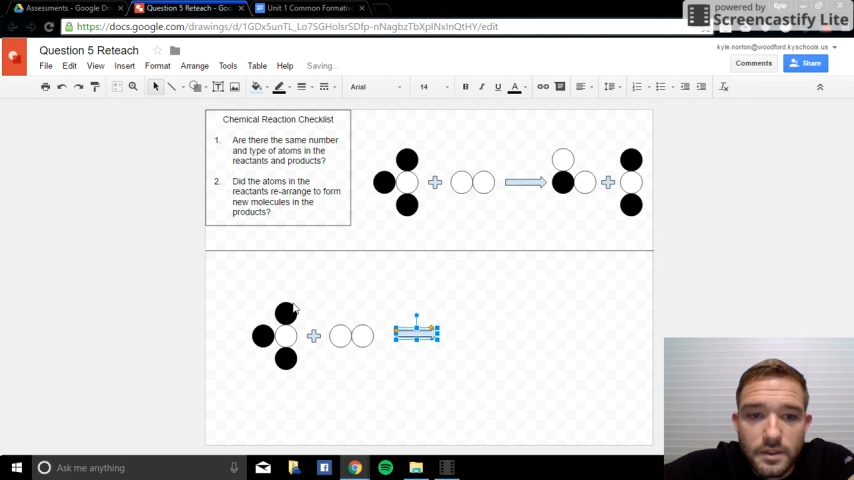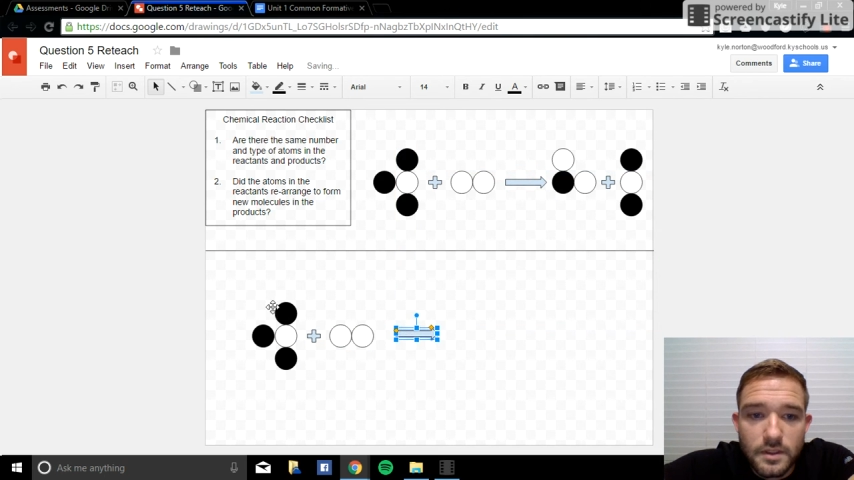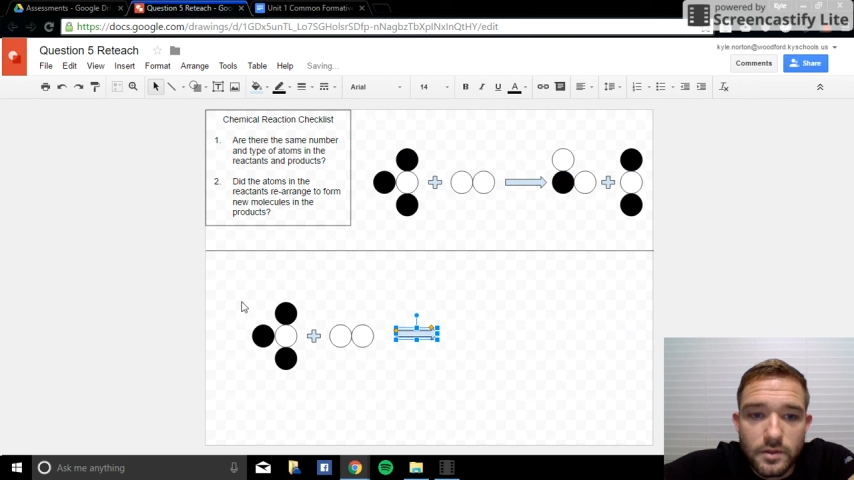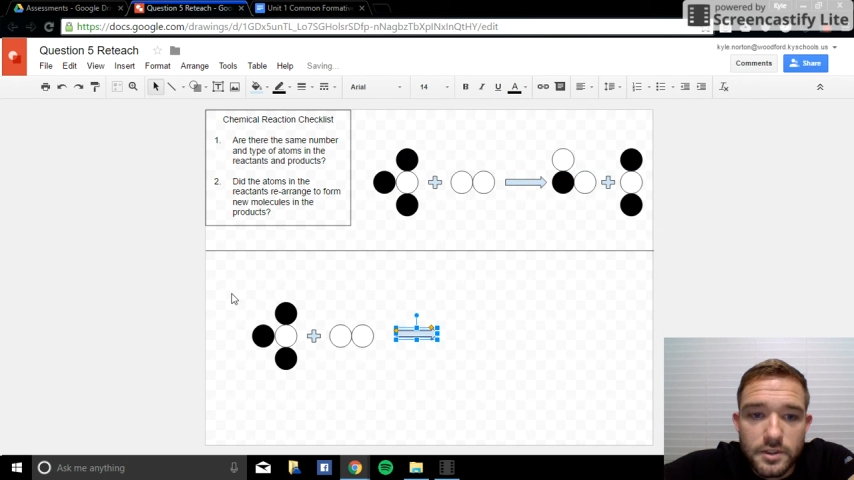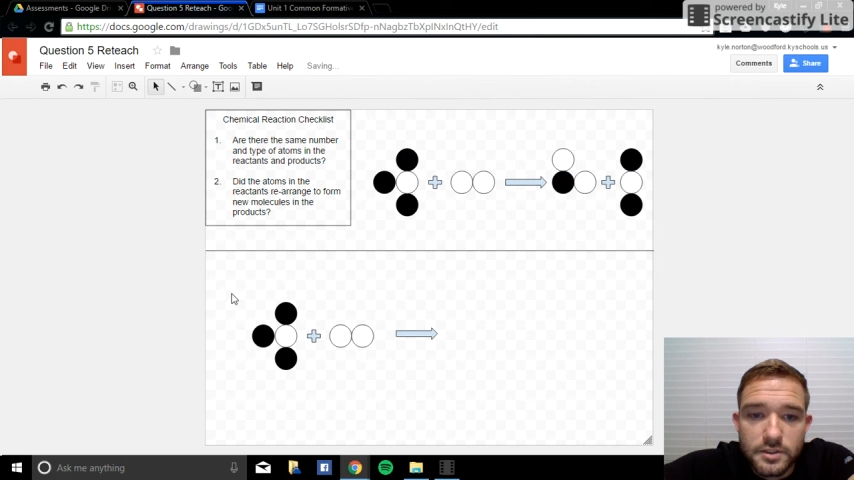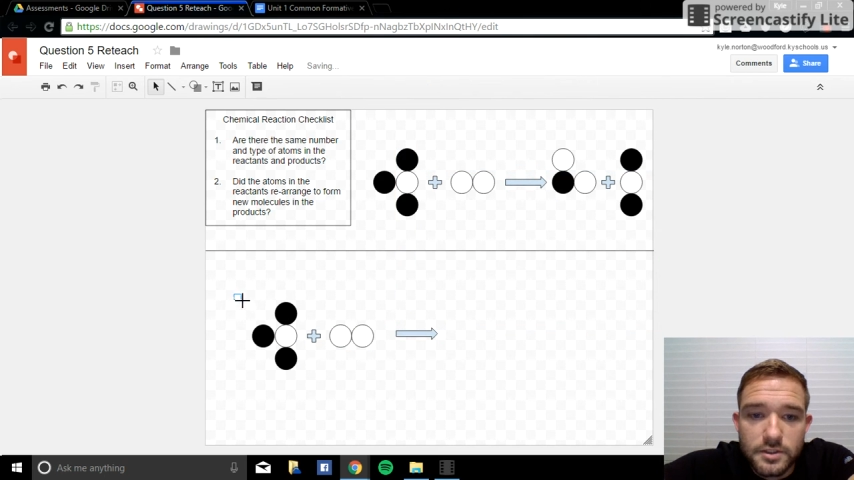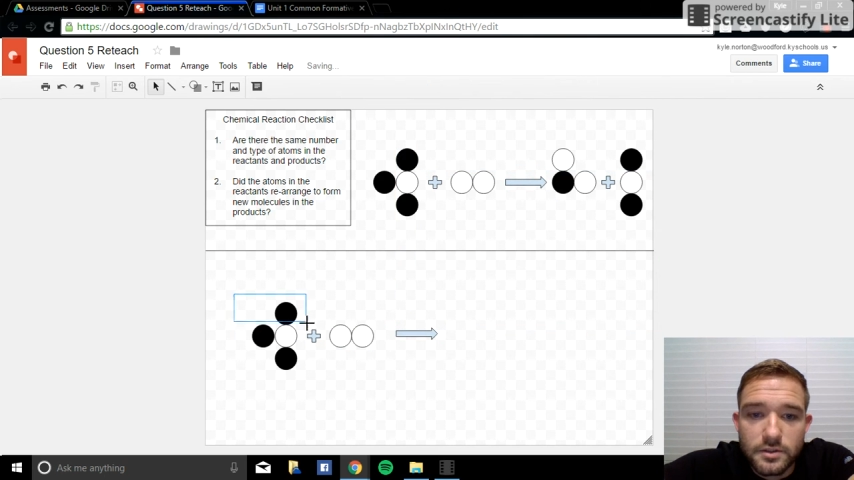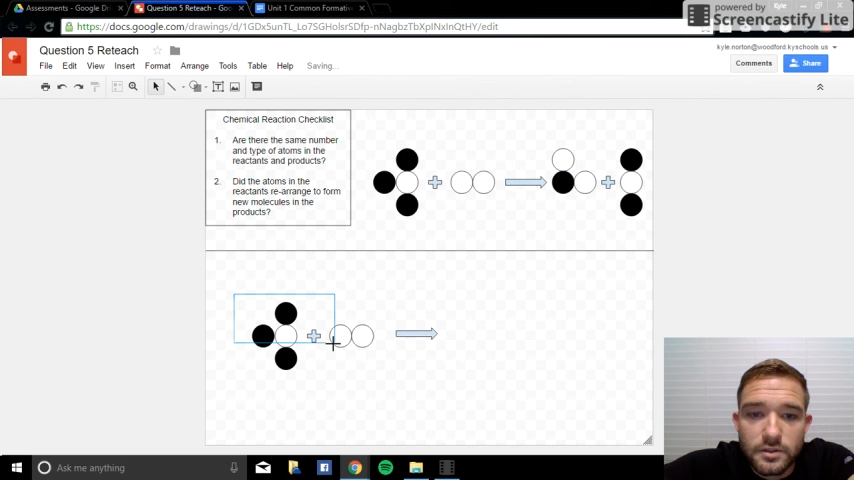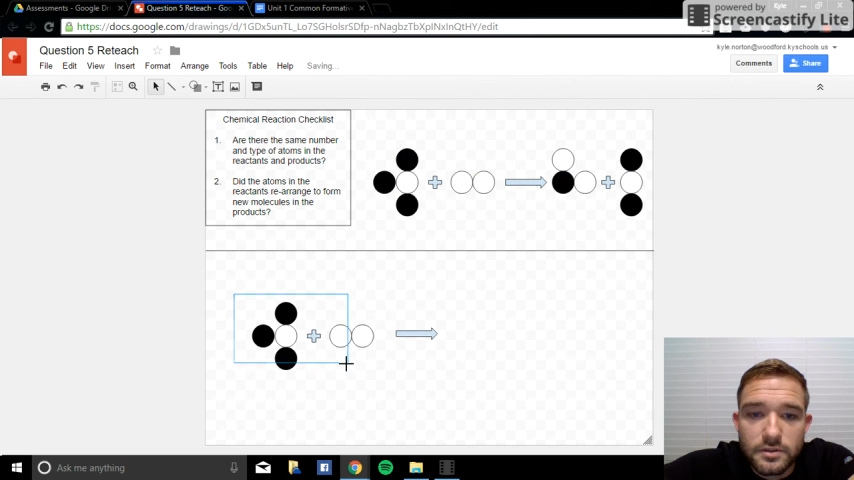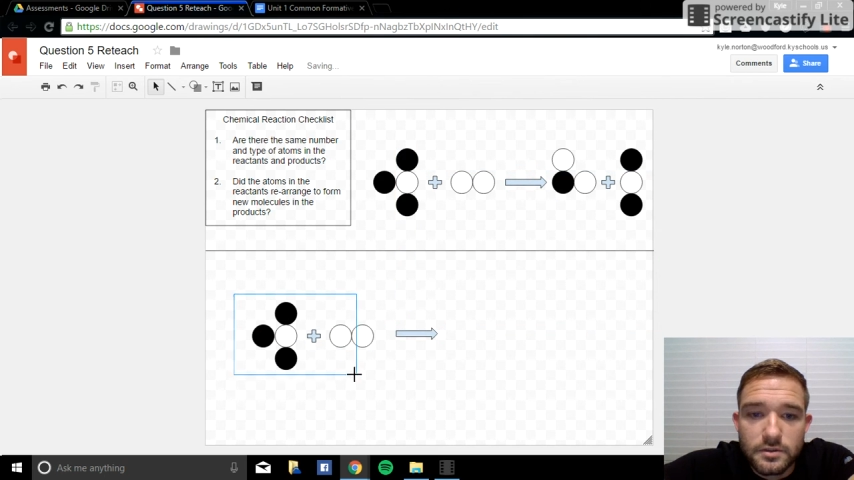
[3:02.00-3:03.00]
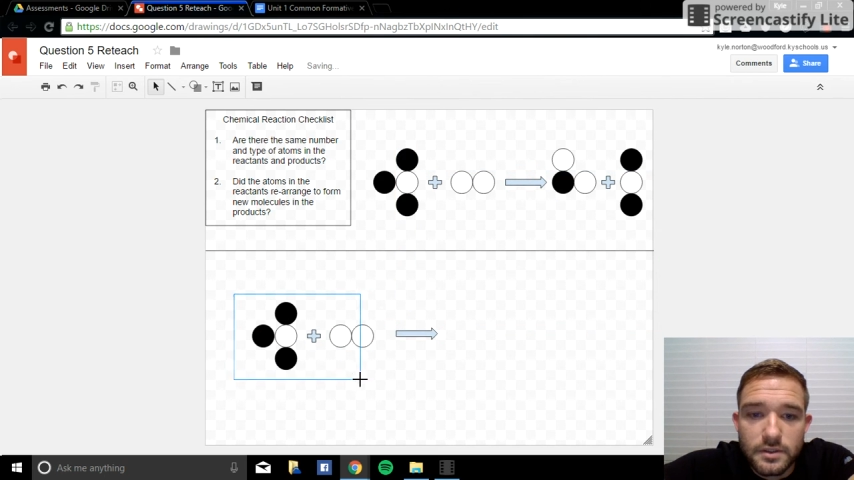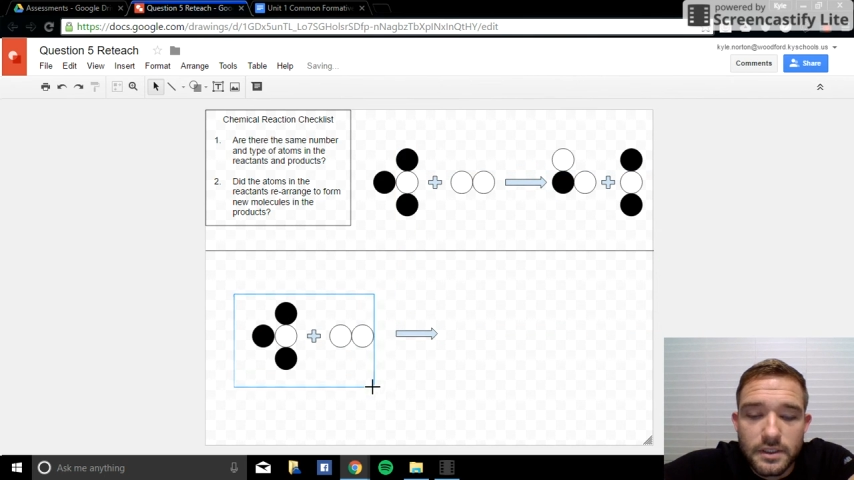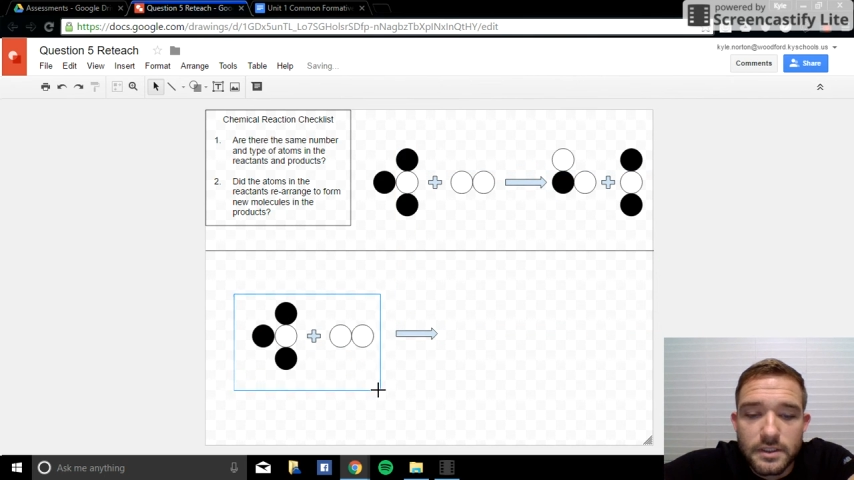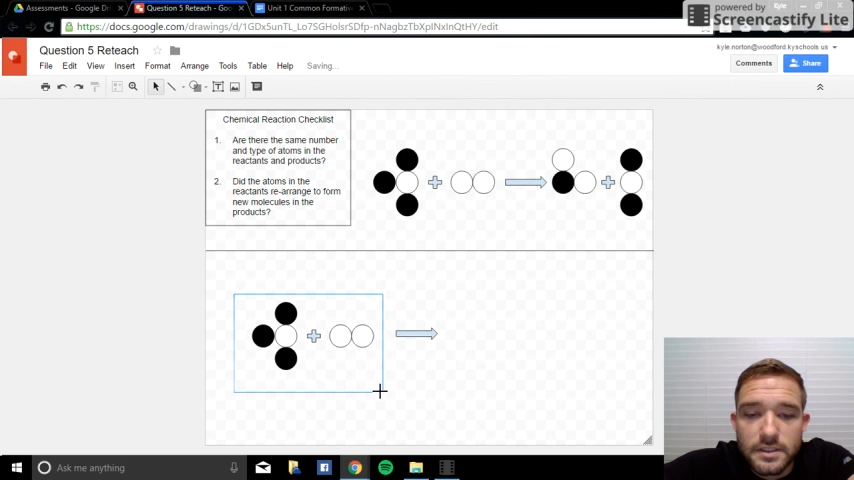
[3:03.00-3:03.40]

the equation looked like